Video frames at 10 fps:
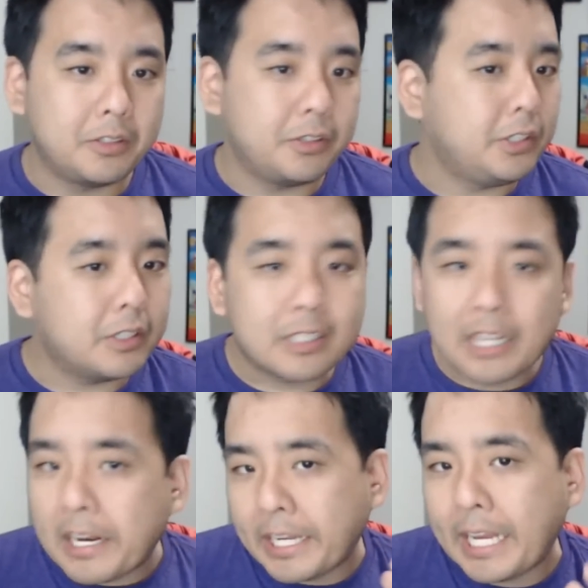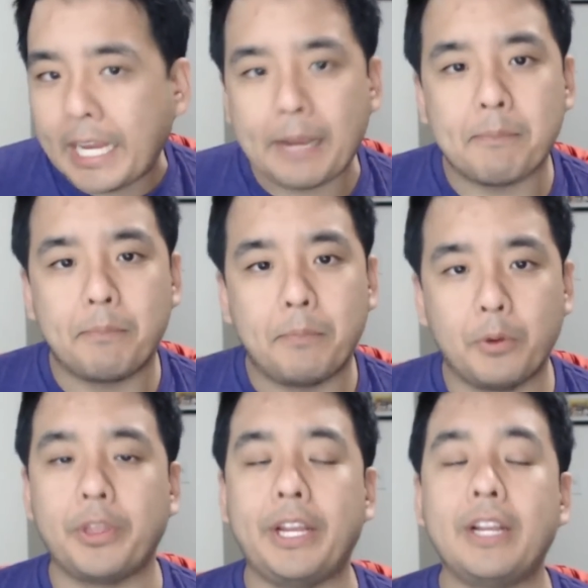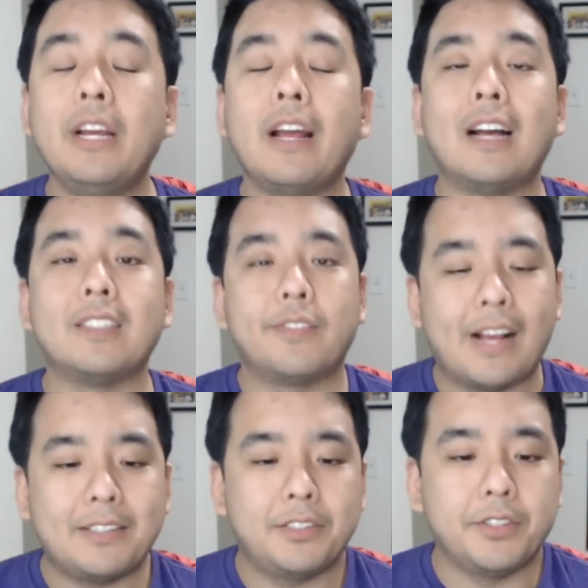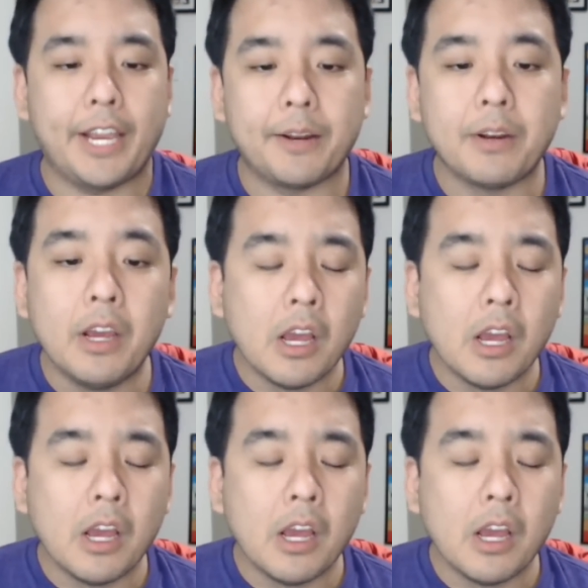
So you just got to keep building as fast as you can.